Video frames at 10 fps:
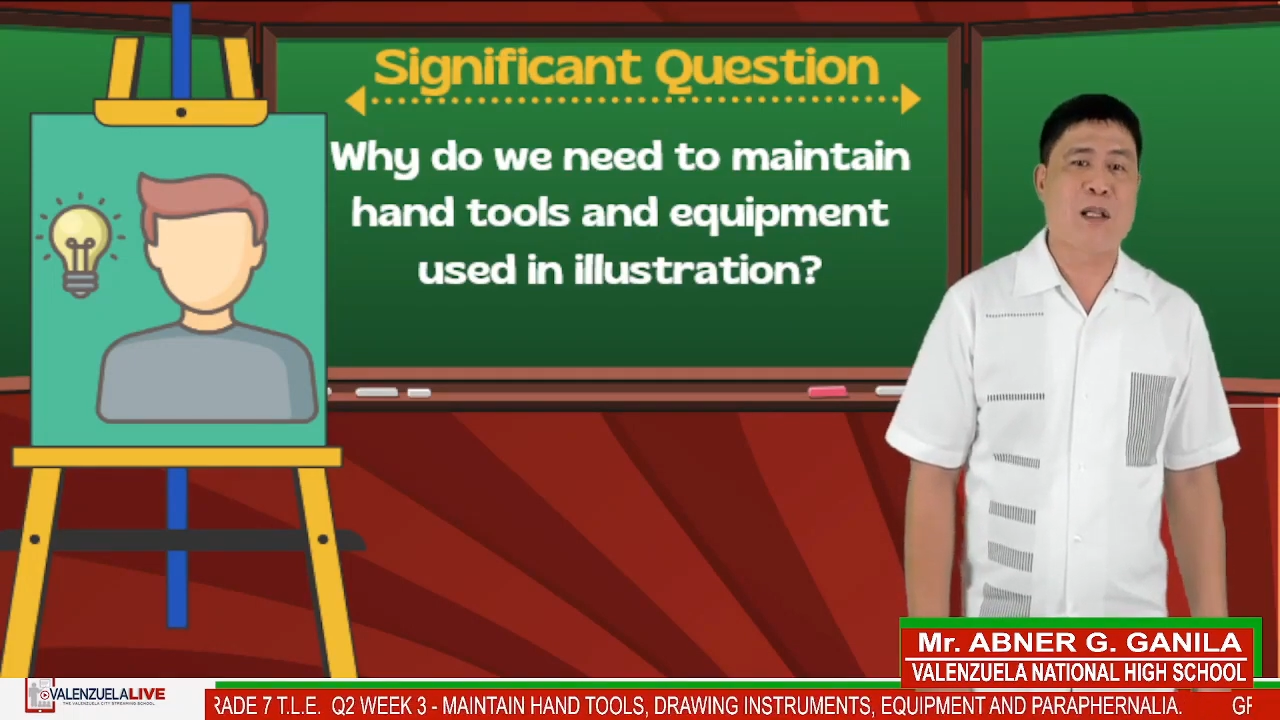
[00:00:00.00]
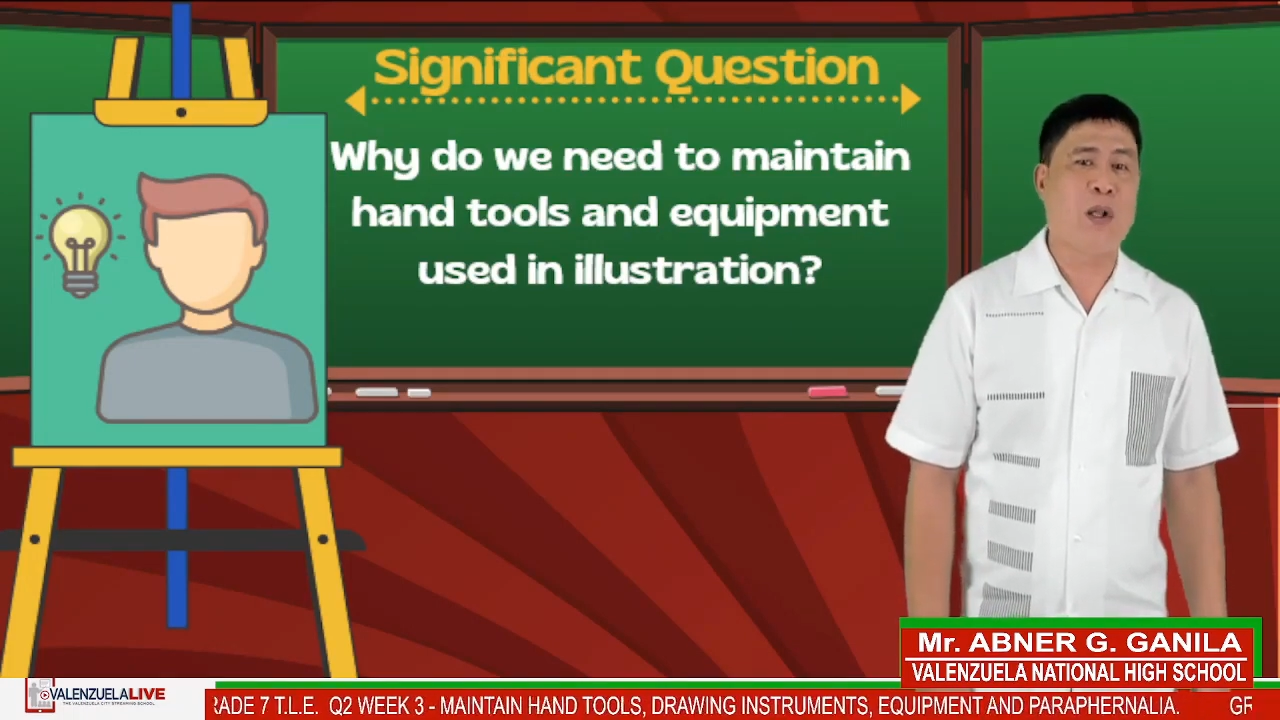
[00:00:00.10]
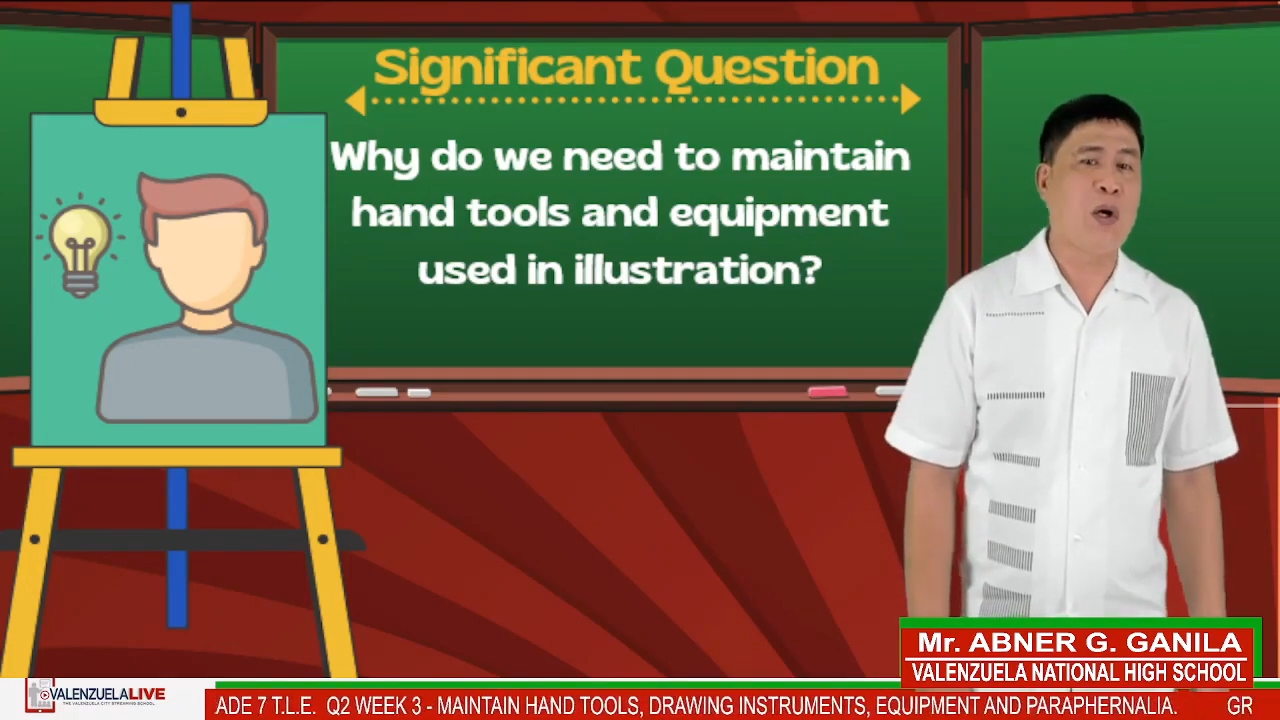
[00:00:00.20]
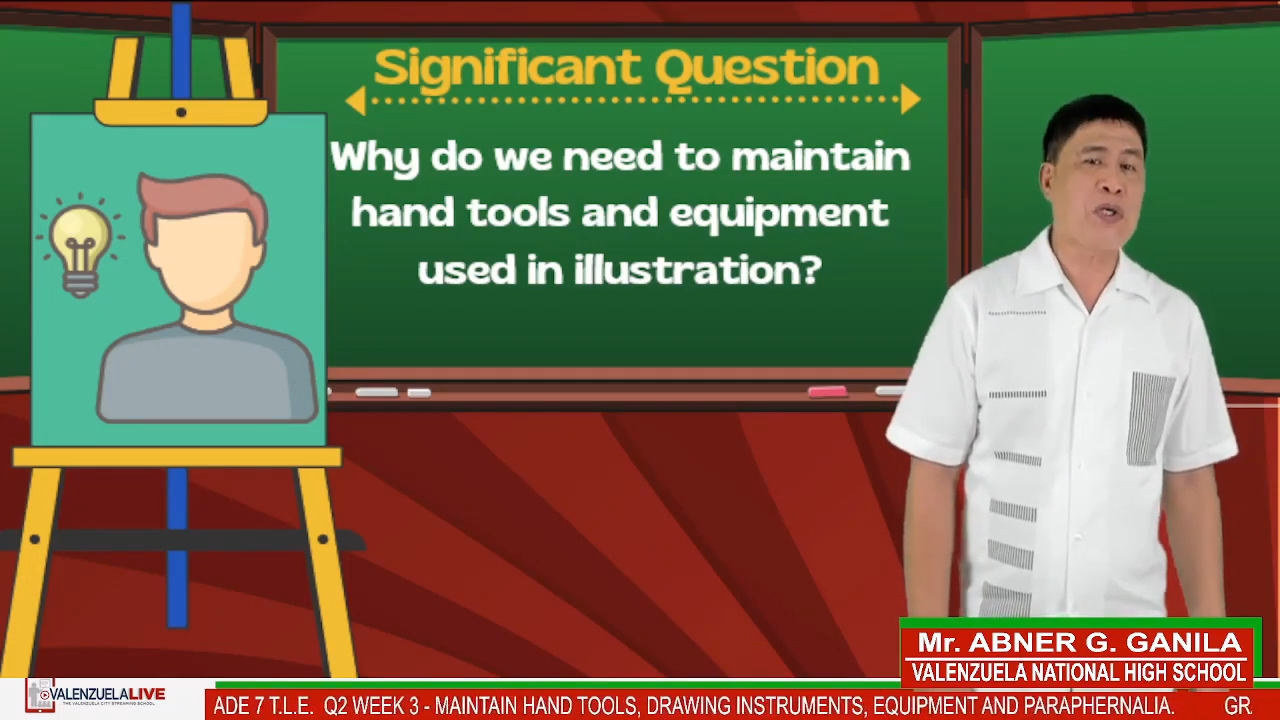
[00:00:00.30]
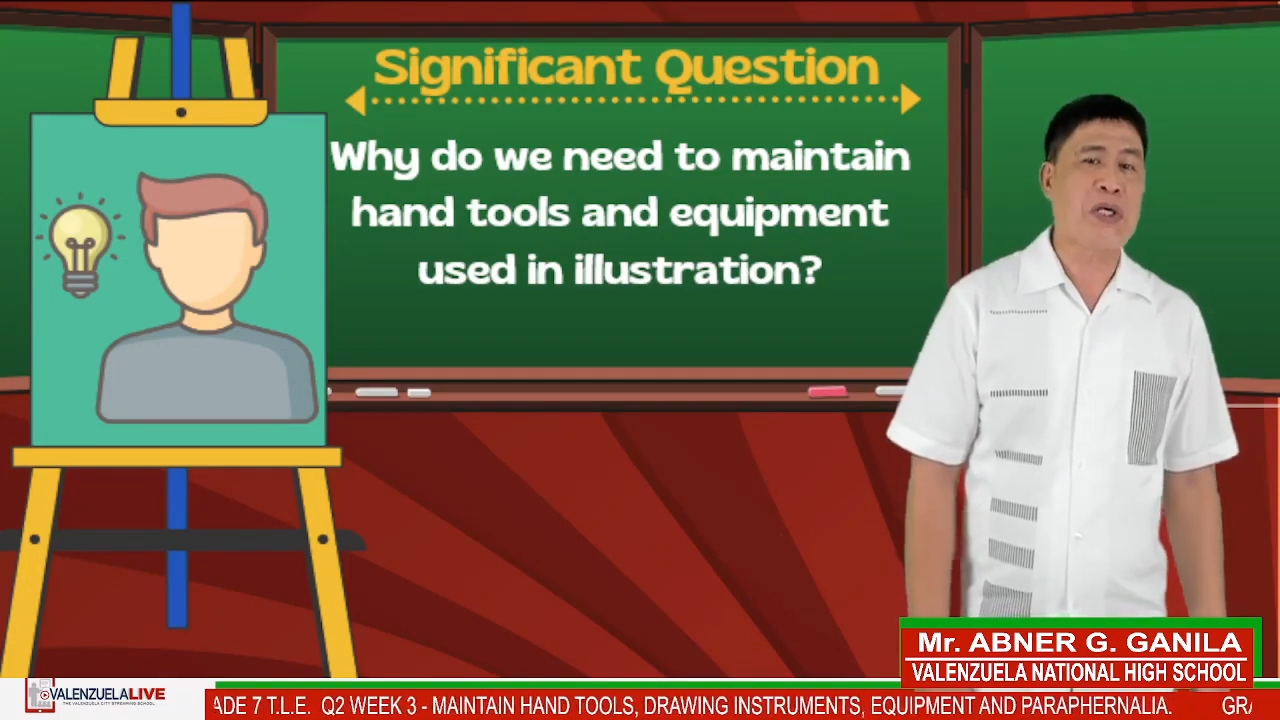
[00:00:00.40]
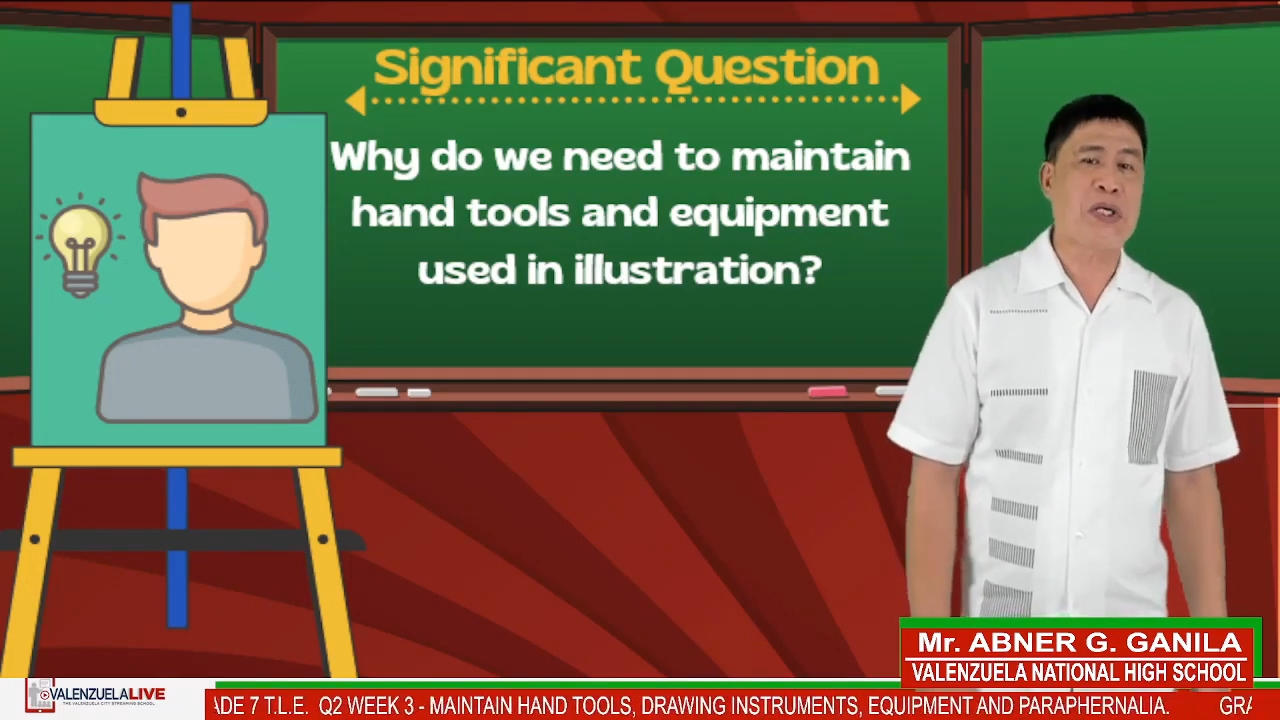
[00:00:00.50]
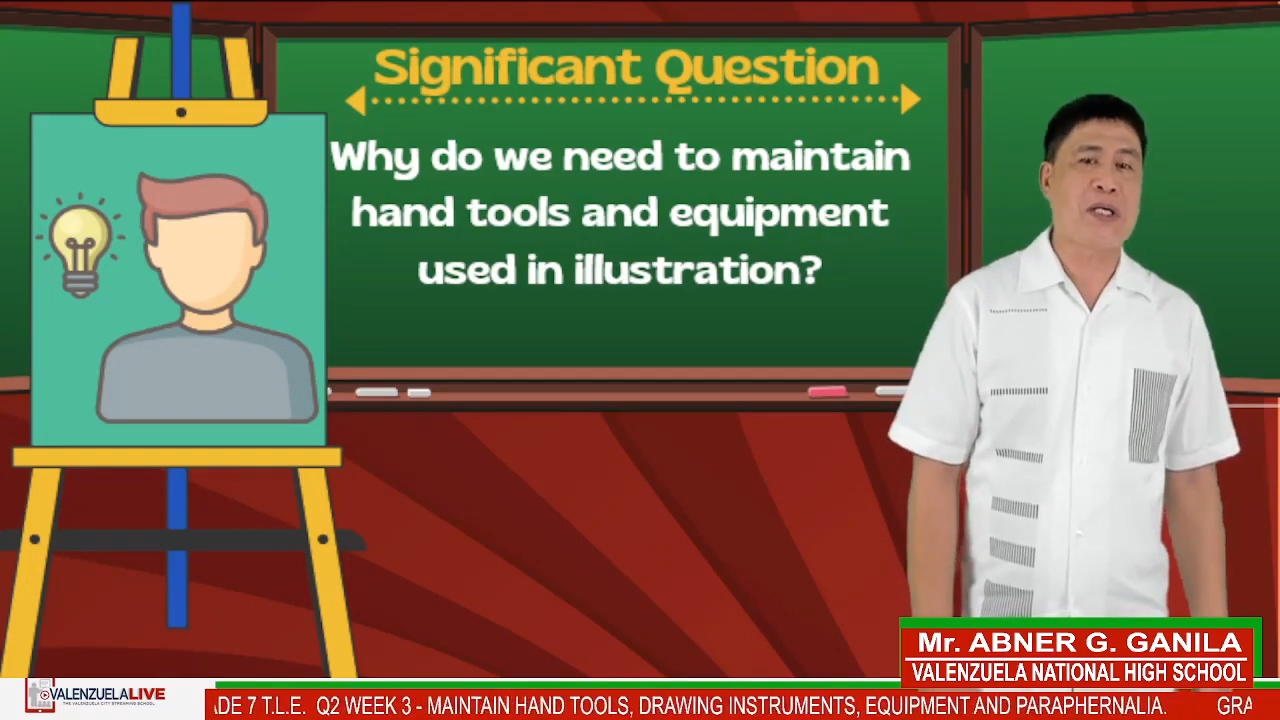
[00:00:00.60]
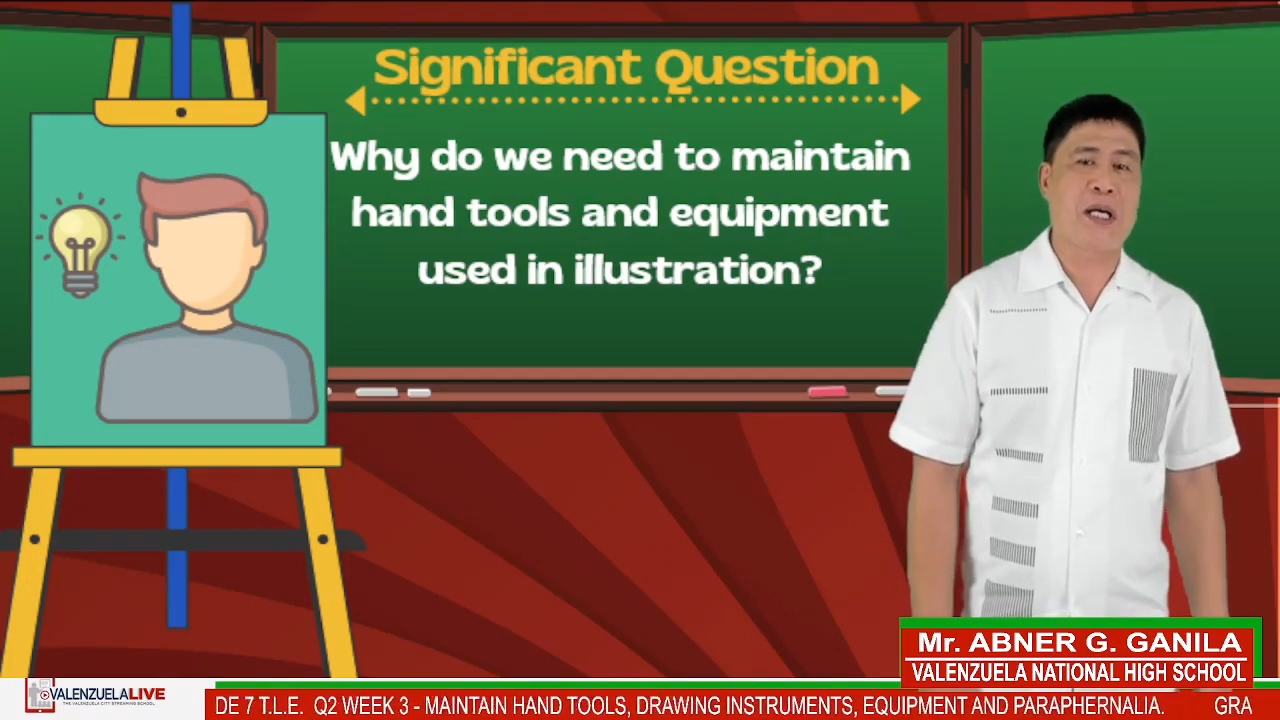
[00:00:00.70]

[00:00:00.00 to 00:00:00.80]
longer